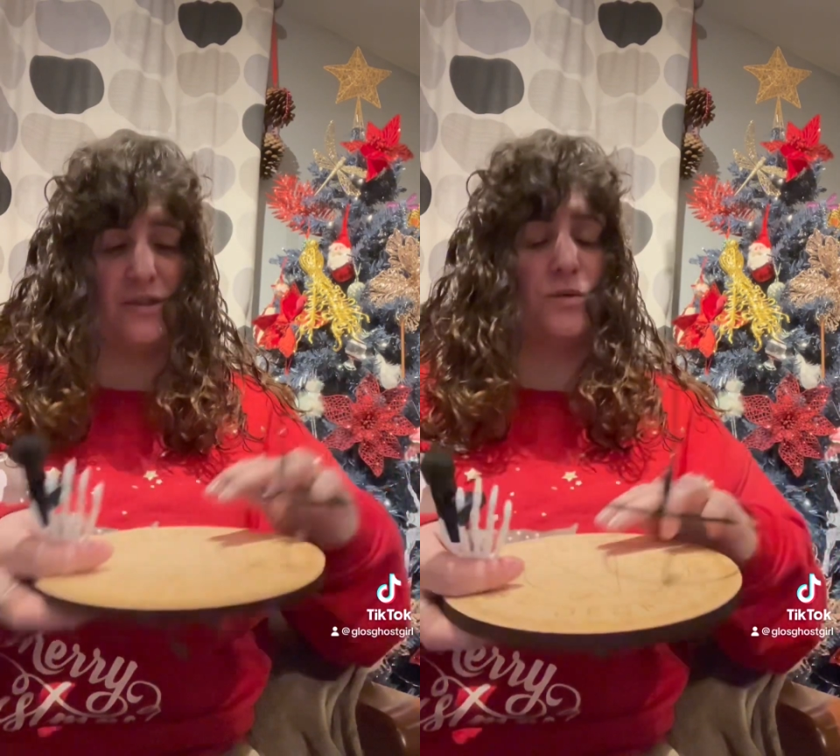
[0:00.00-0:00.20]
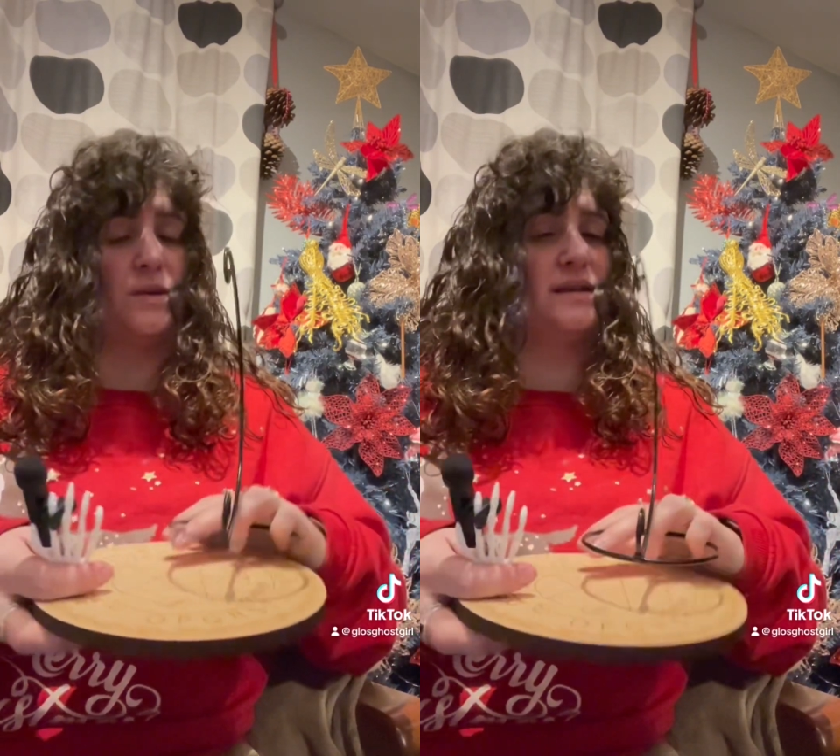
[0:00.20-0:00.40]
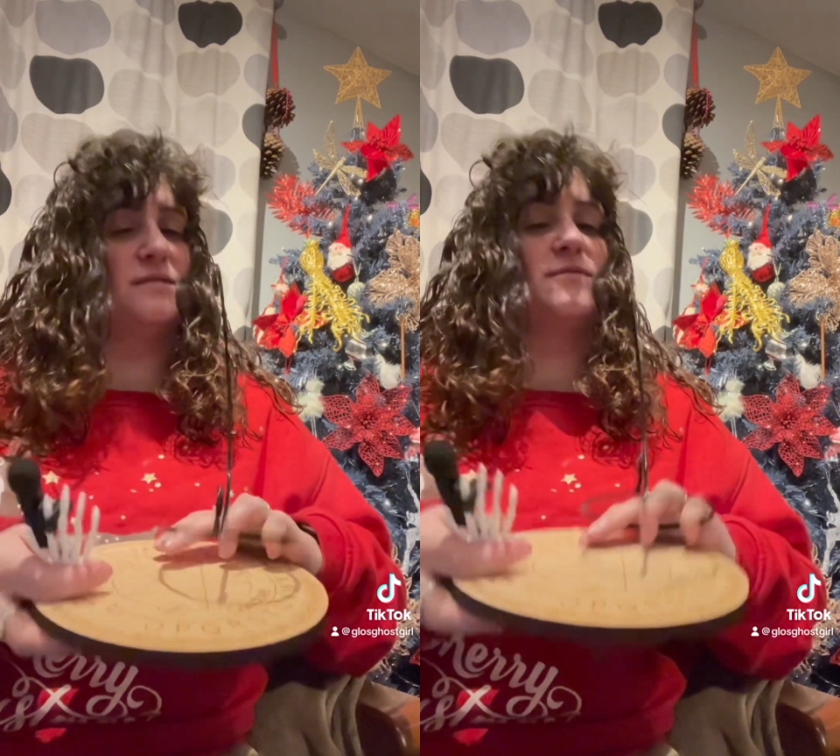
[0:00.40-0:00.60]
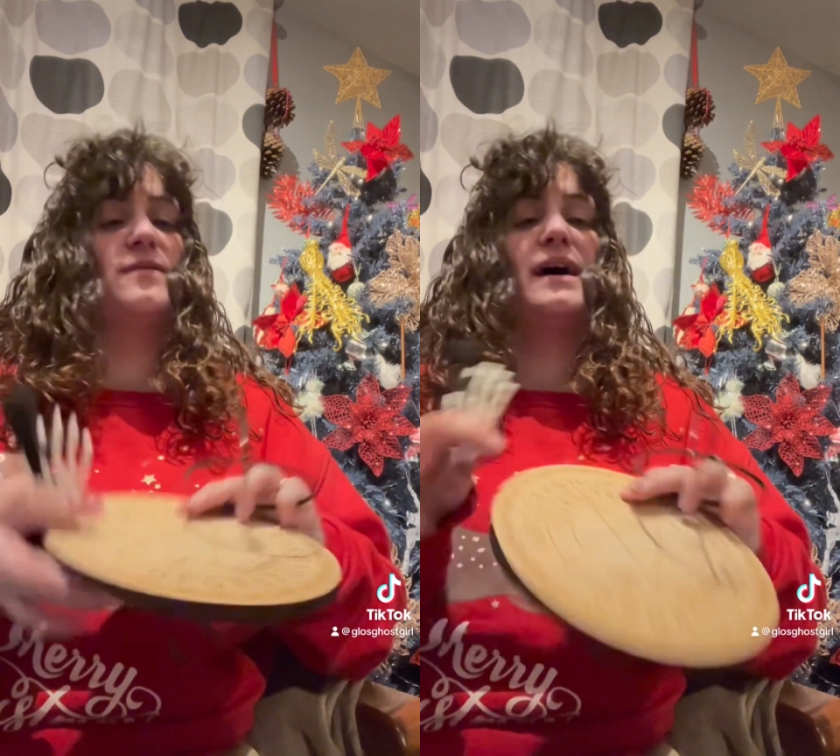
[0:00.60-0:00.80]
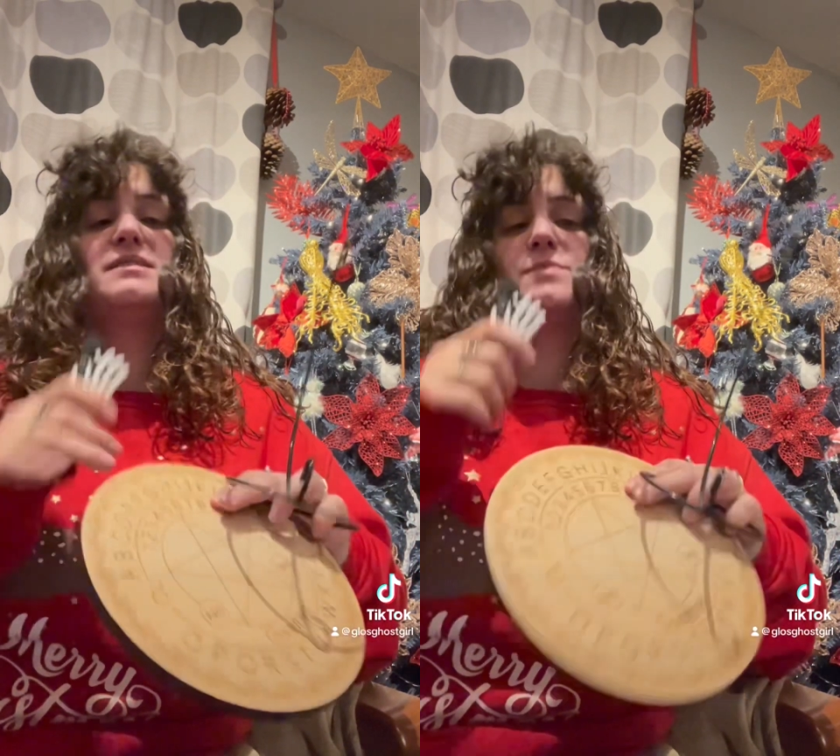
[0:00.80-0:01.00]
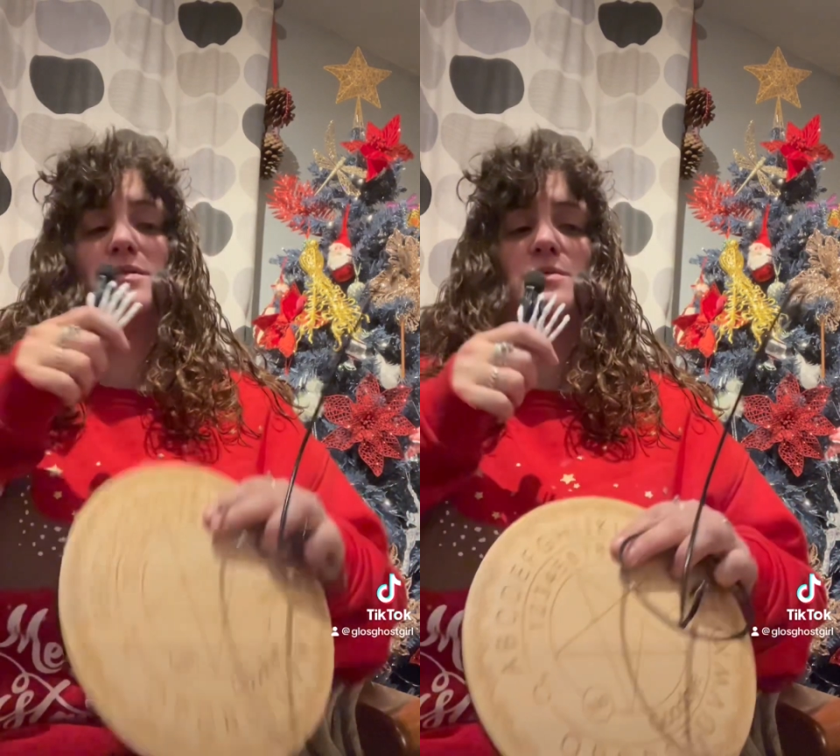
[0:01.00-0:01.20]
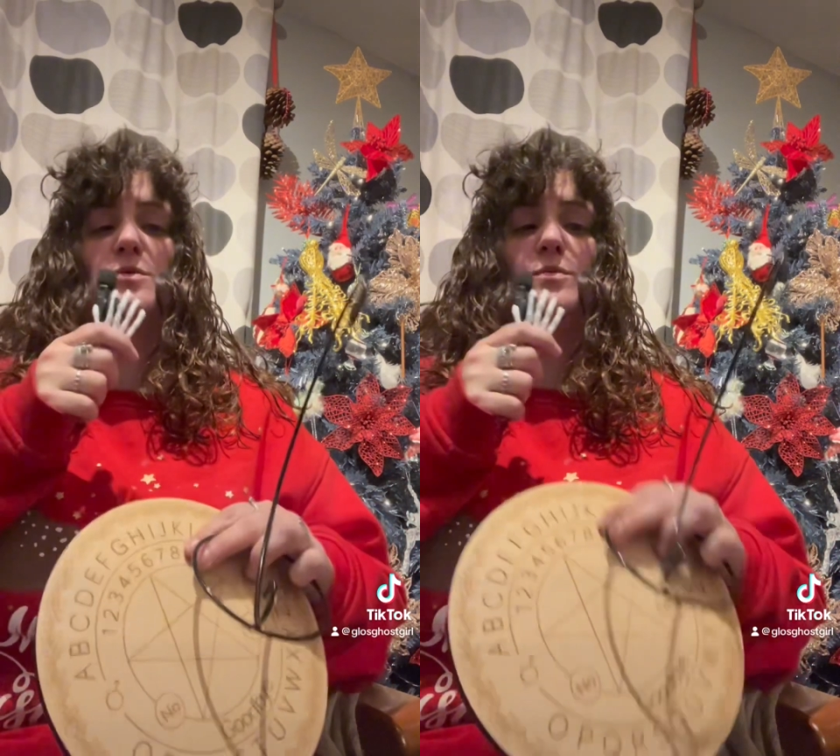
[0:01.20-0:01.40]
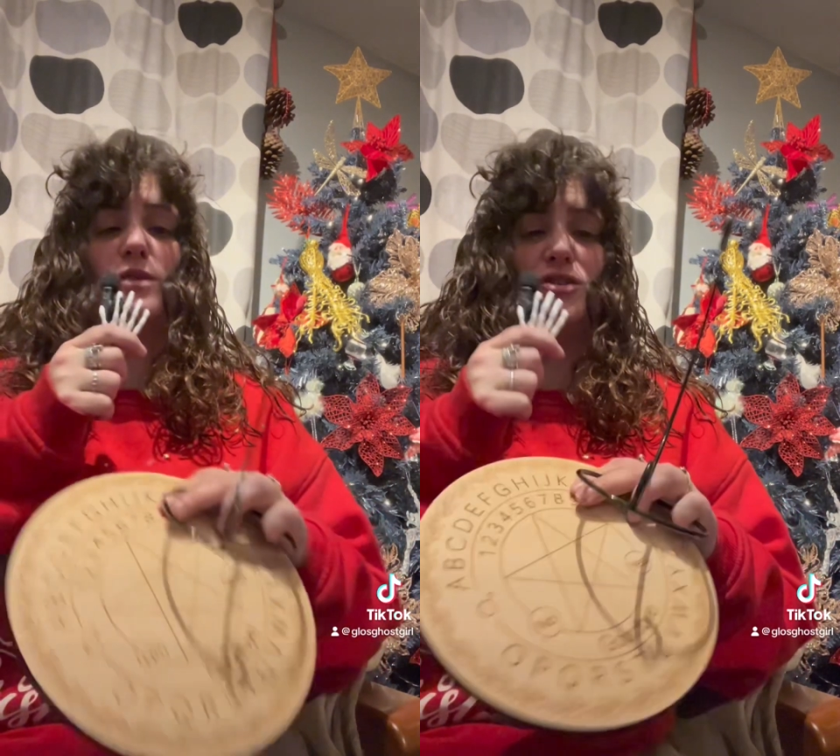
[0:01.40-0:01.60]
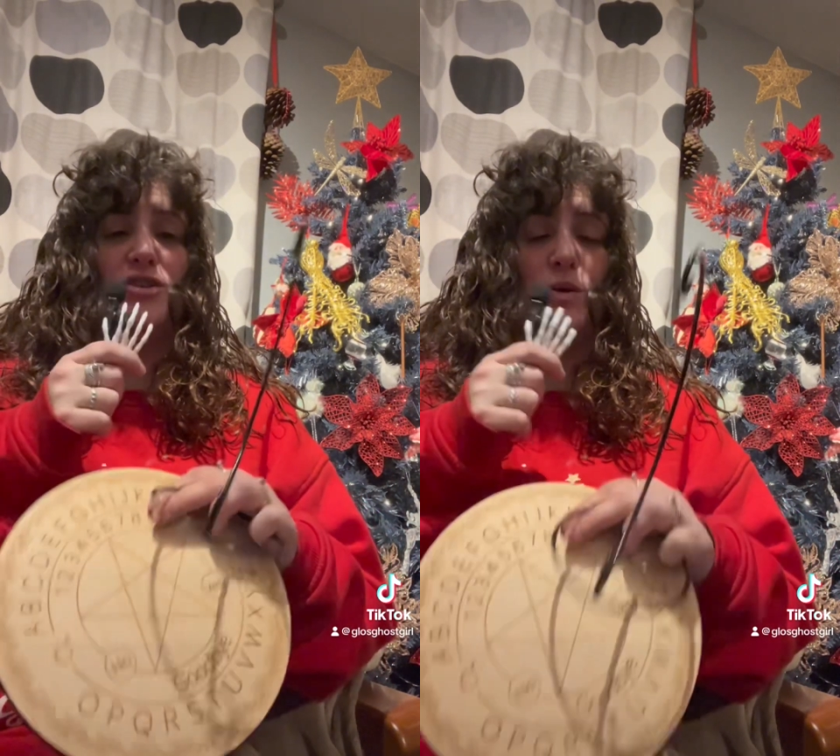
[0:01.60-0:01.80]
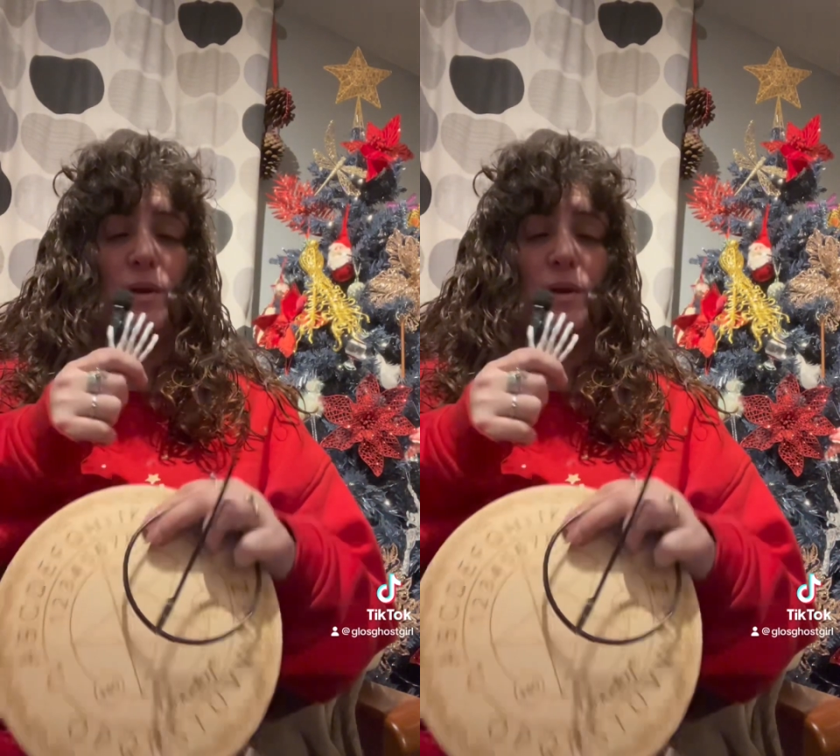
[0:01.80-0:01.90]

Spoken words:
You want it as flat as possible because you don't